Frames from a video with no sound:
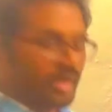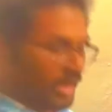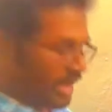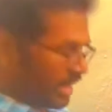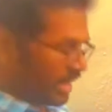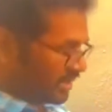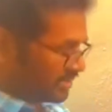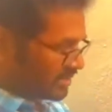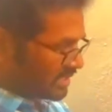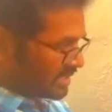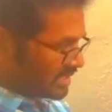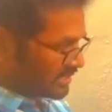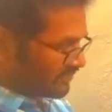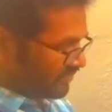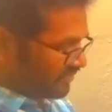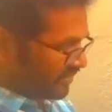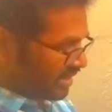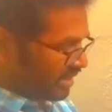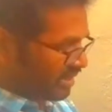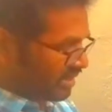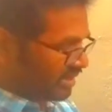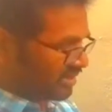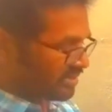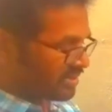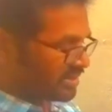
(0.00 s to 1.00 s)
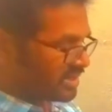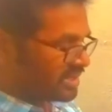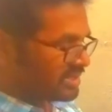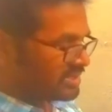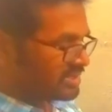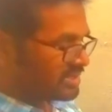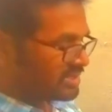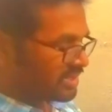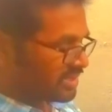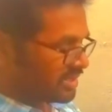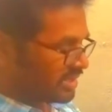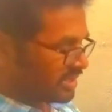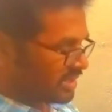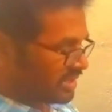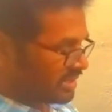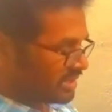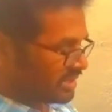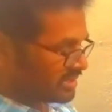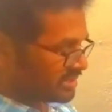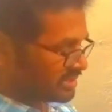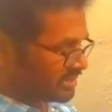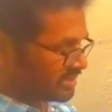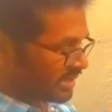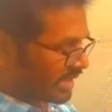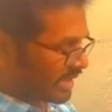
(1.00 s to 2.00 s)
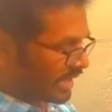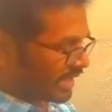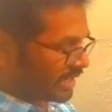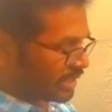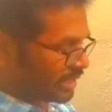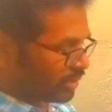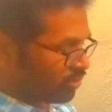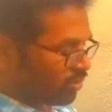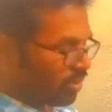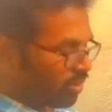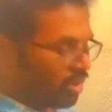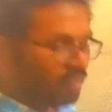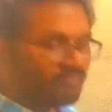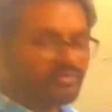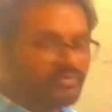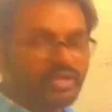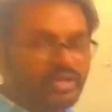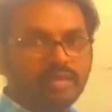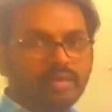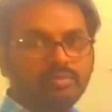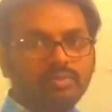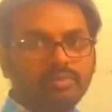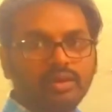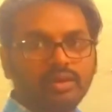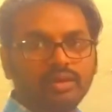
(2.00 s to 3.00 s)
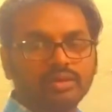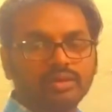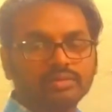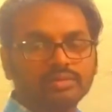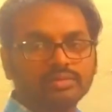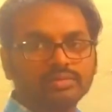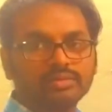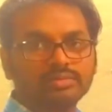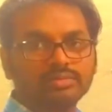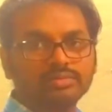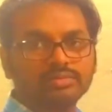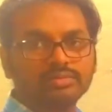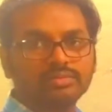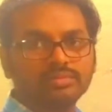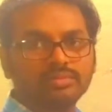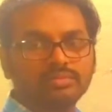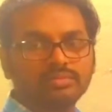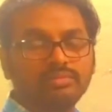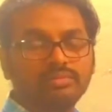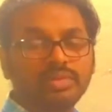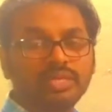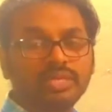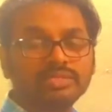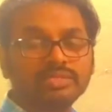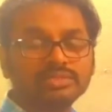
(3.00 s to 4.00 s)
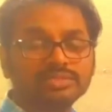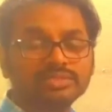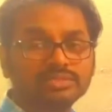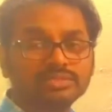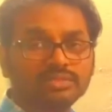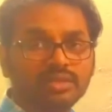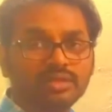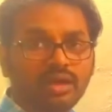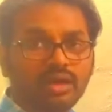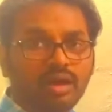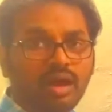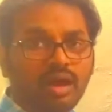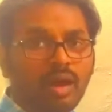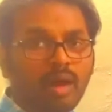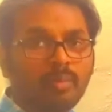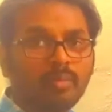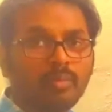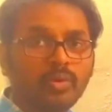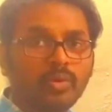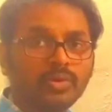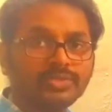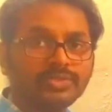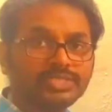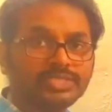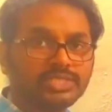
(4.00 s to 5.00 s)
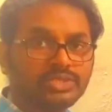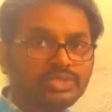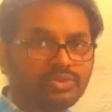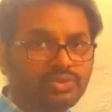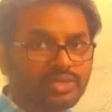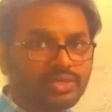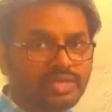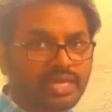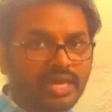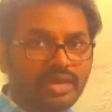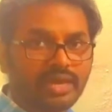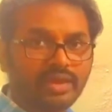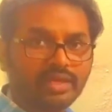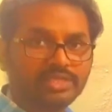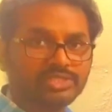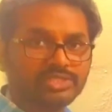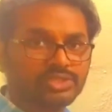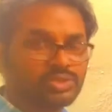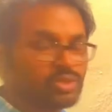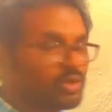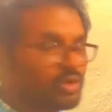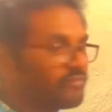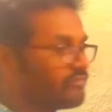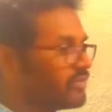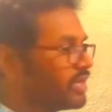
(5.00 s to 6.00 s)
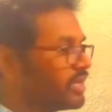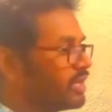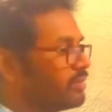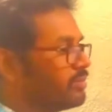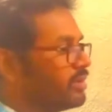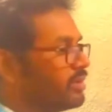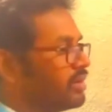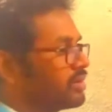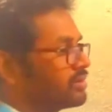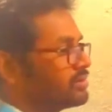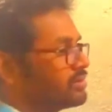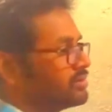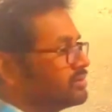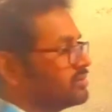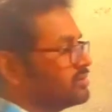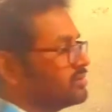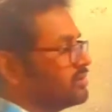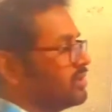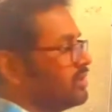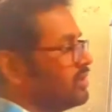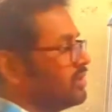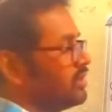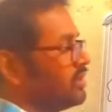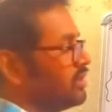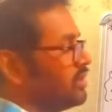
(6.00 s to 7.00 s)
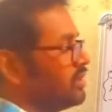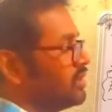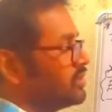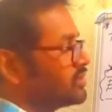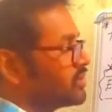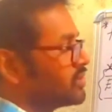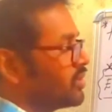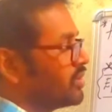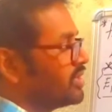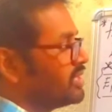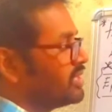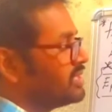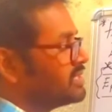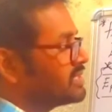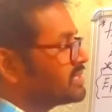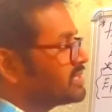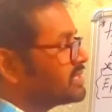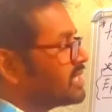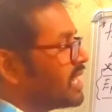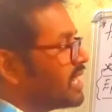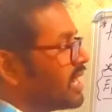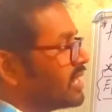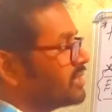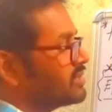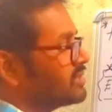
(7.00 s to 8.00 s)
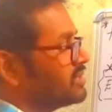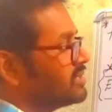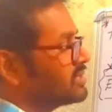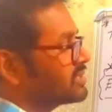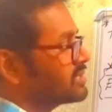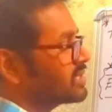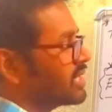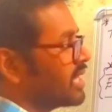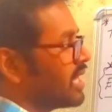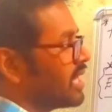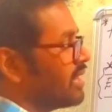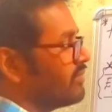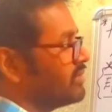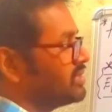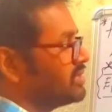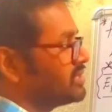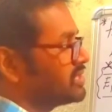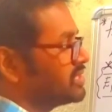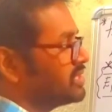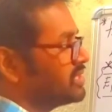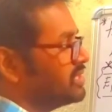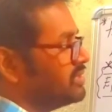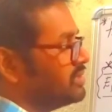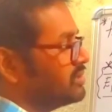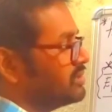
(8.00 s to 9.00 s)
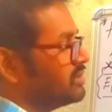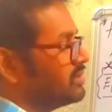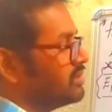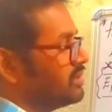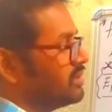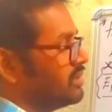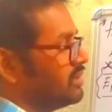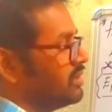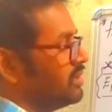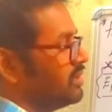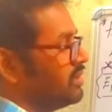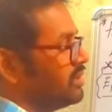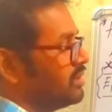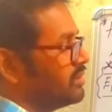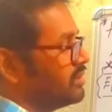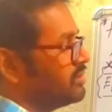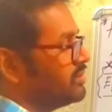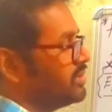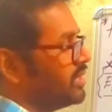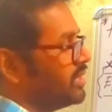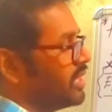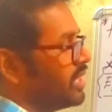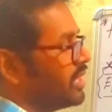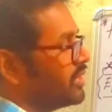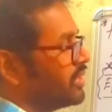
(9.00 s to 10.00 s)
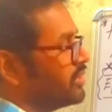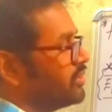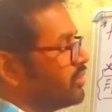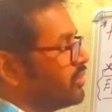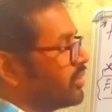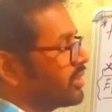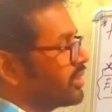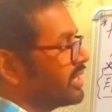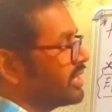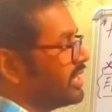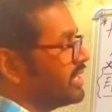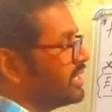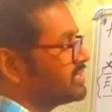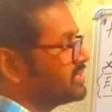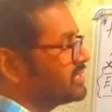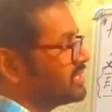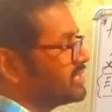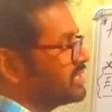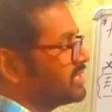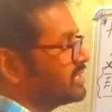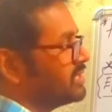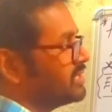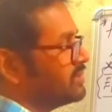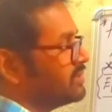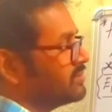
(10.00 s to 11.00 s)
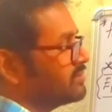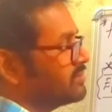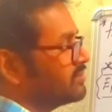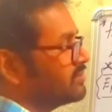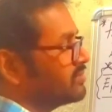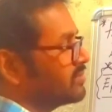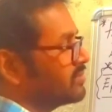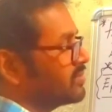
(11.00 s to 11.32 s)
And this field intensity is negative of A bar, means opposite to the direction of A bar. So inside this cavity, there you are getting,